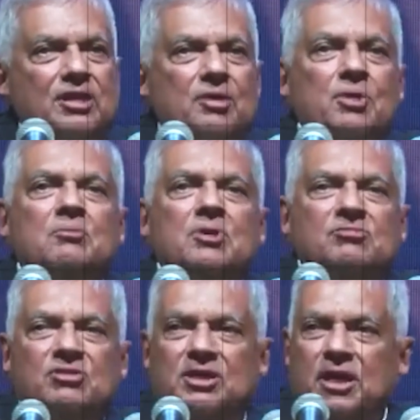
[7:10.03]
Some
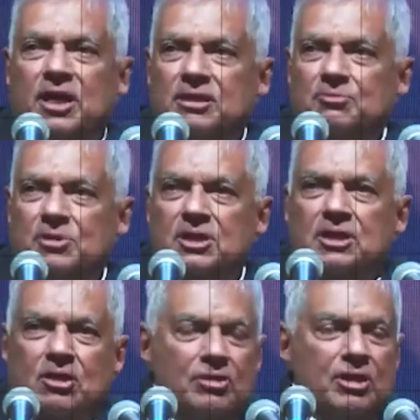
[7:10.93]
ask as to how I
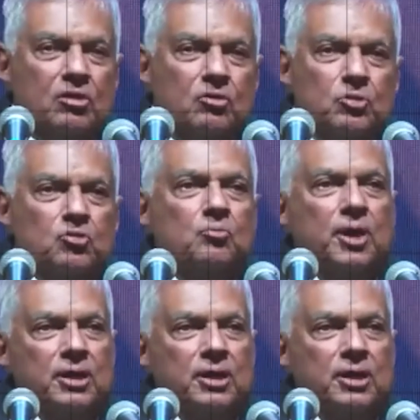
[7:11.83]
work with Mahinda.